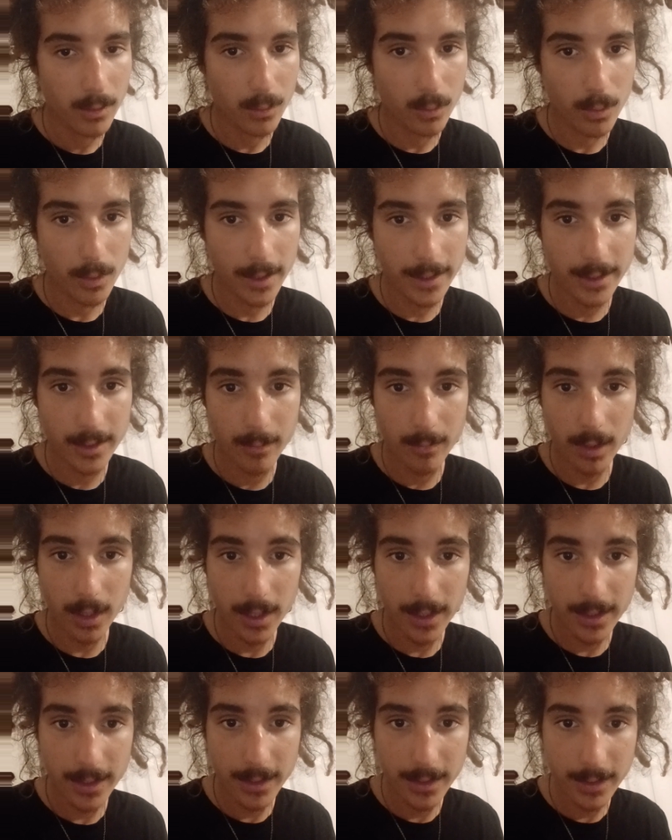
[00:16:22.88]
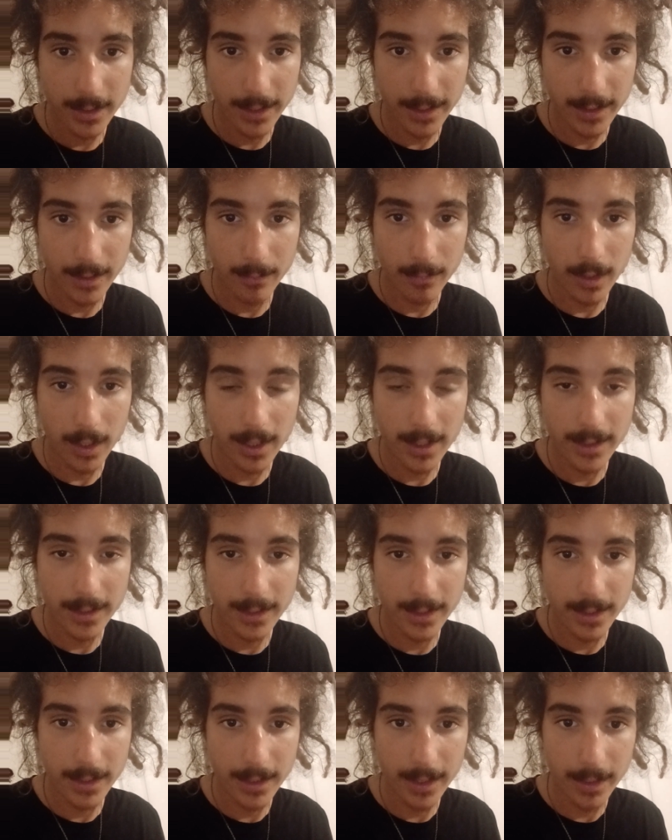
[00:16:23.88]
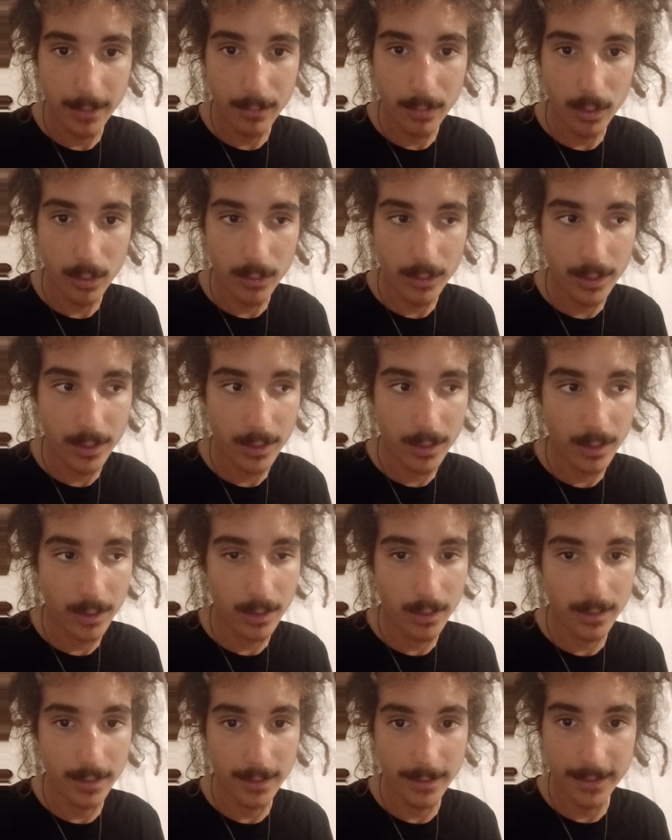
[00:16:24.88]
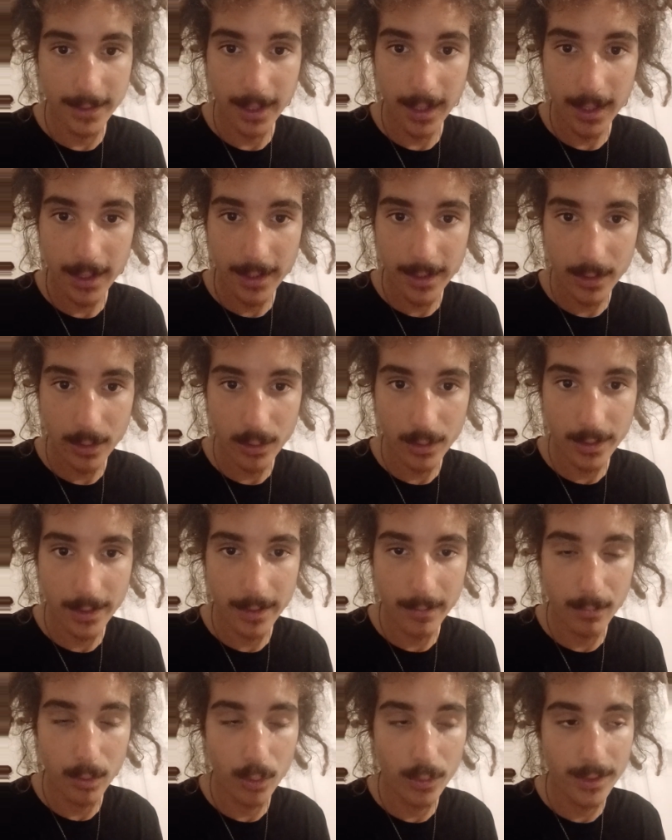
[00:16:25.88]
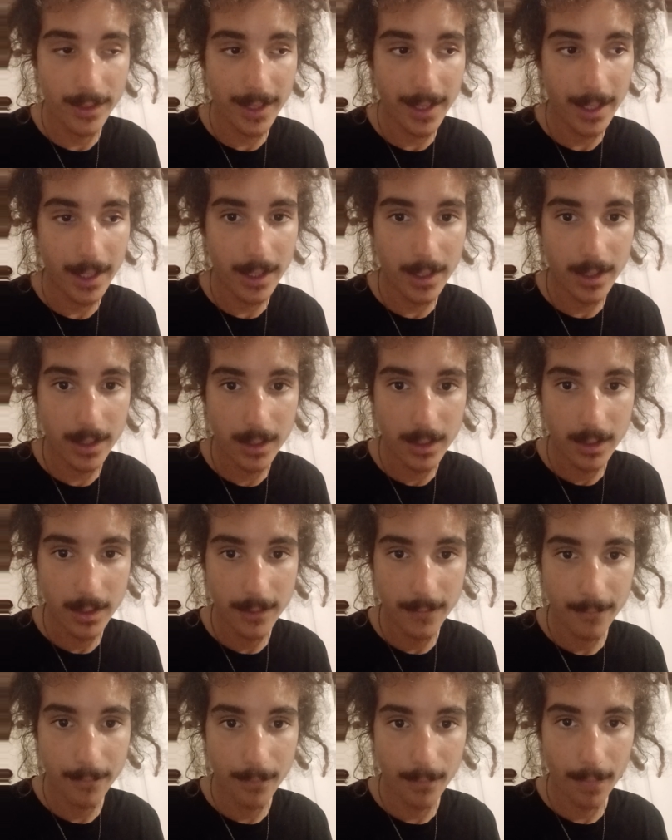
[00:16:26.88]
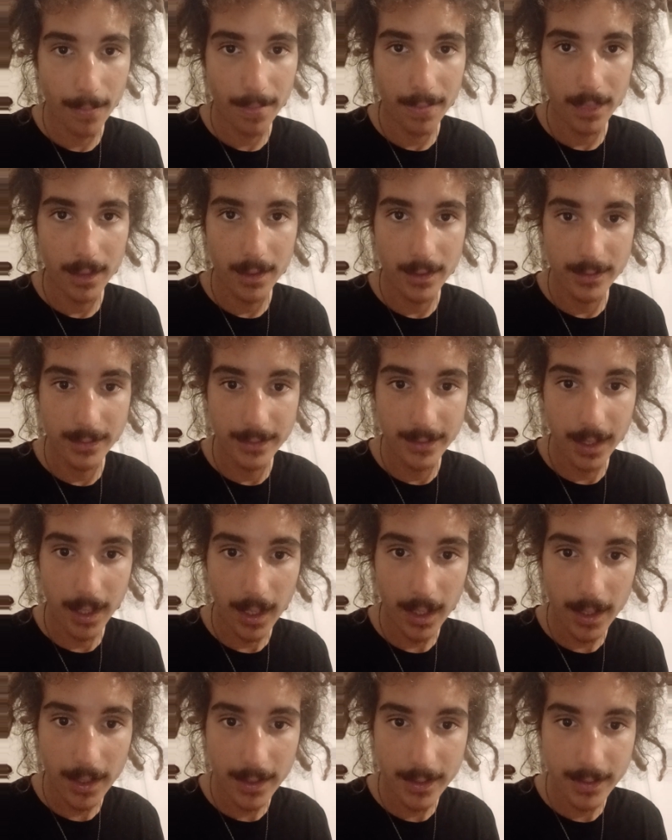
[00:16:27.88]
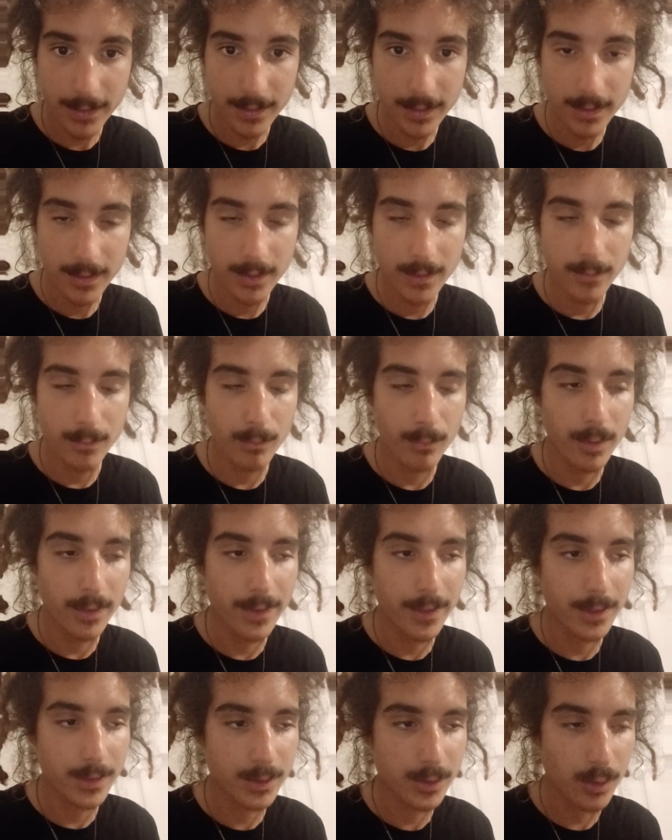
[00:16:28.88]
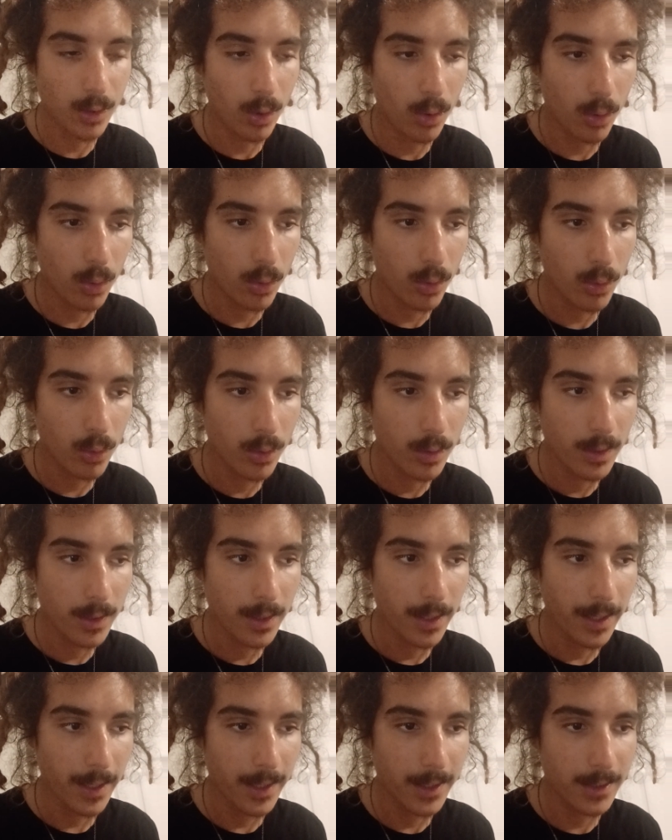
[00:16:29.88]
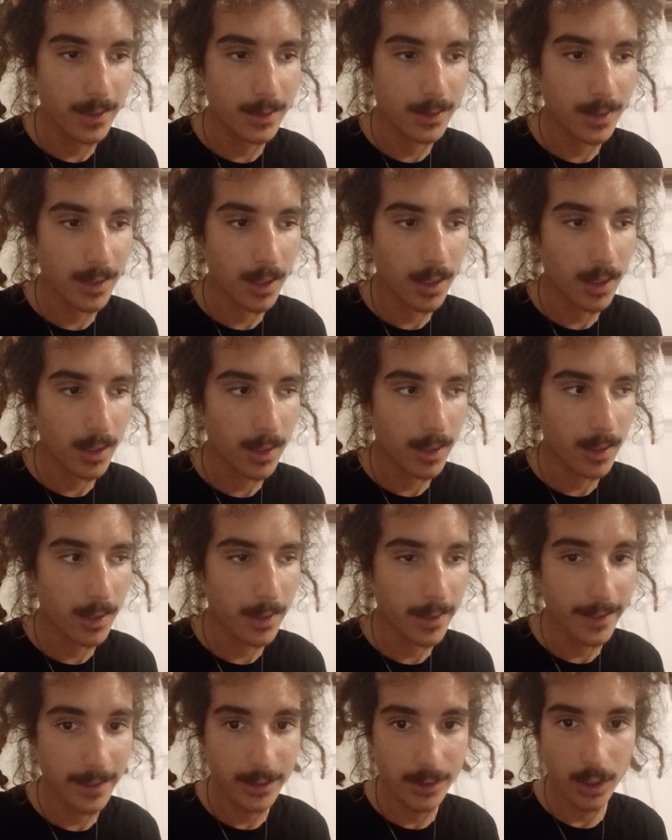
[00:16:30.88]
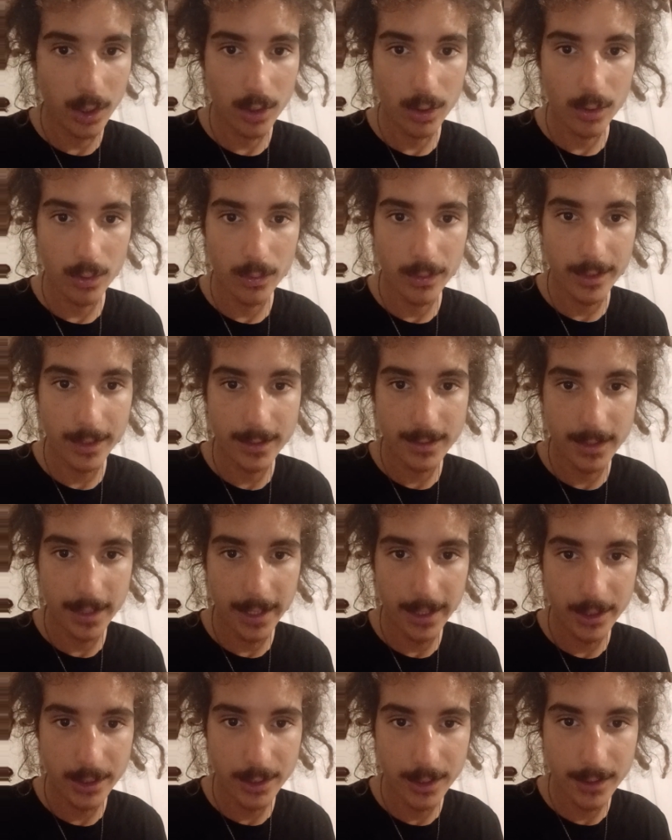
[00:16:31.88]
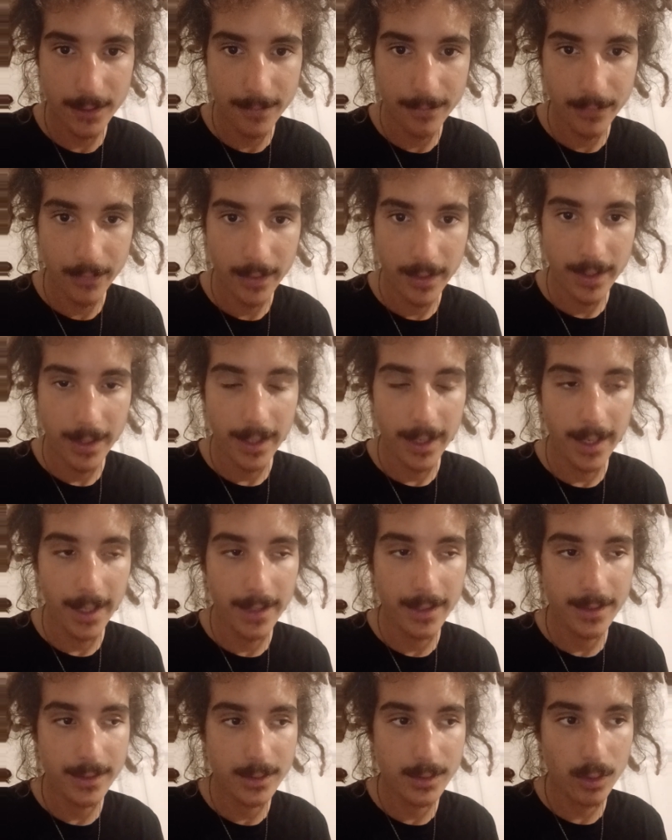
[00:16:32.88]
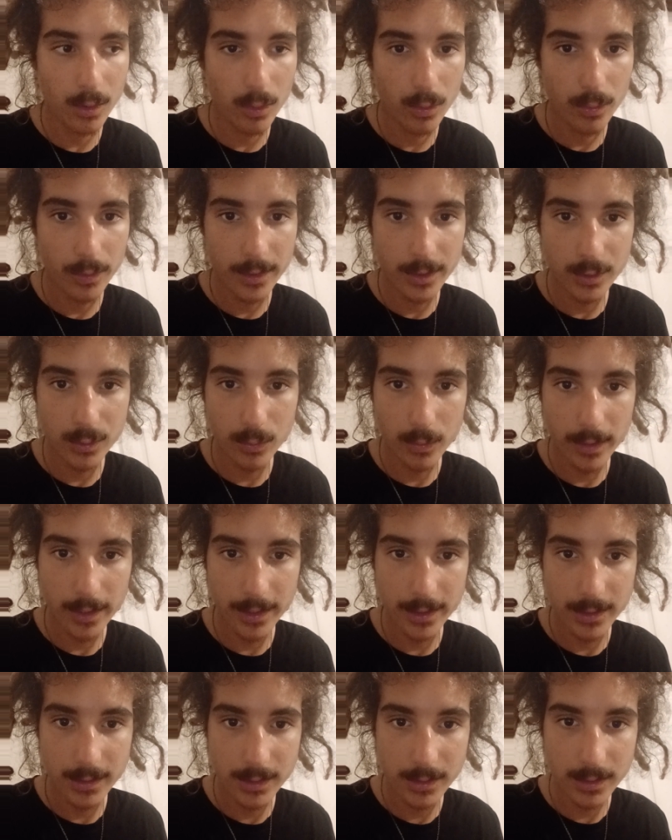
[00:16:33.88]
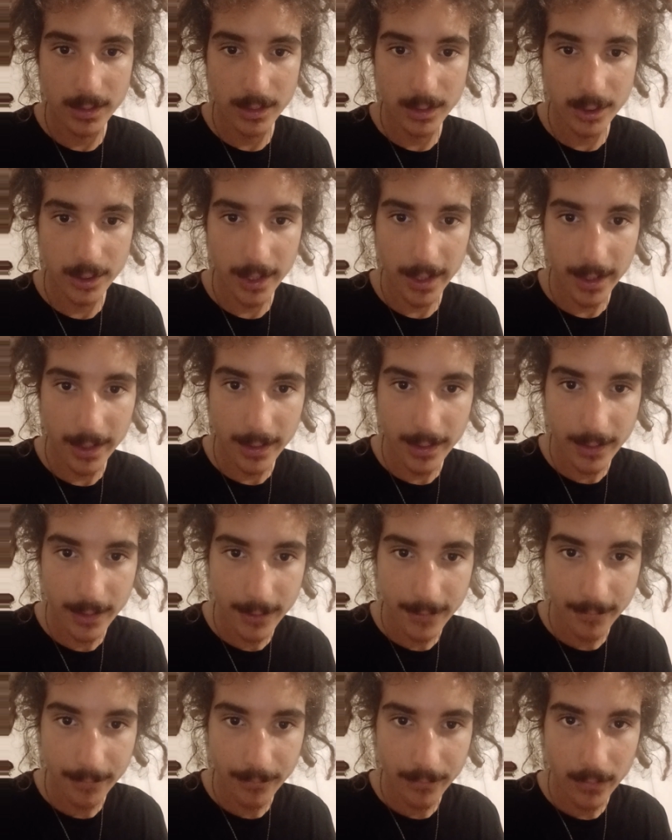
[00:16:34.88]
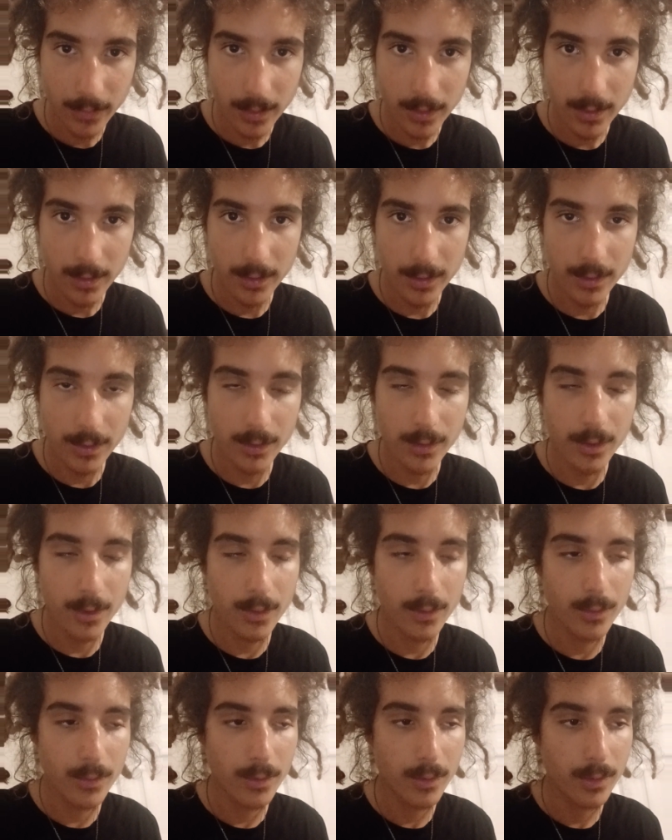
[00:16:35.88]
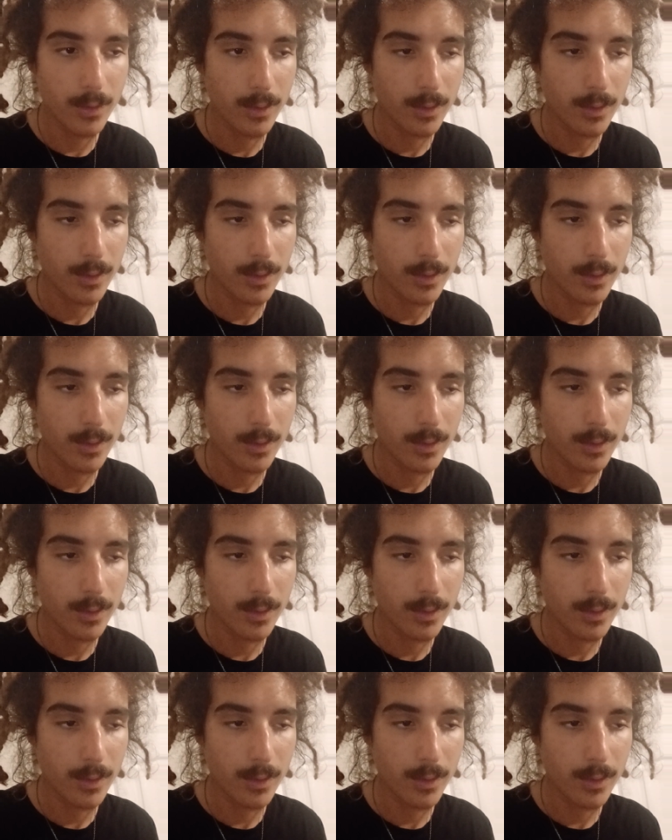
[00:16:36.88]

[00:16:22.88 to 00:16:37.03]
Right? The body and the mind, they both die or they both can die, but the soul is uh, eternal in its nature, and the soul is what is shed, you know.